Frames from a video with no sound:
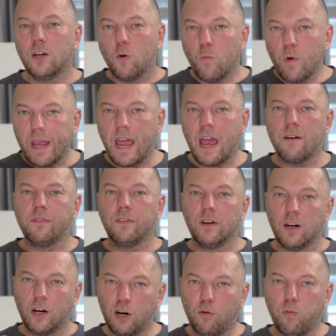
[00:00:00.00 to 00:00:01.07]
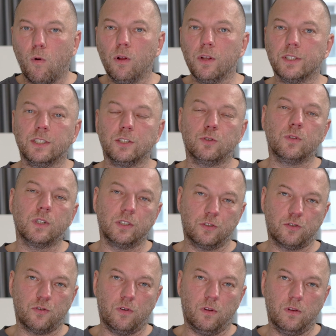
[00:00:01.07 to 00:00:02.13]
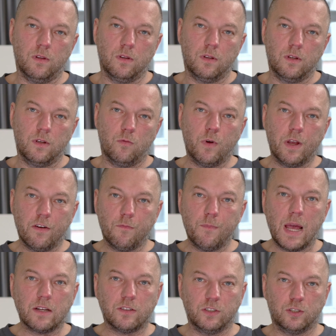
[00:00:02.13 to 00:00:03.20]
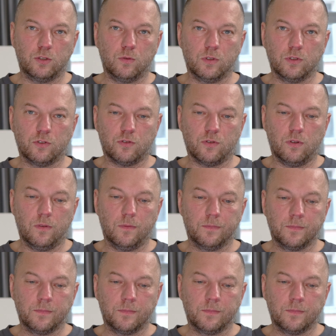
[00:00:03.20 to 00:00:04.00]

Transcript: we have quality to control. We have metrics to control.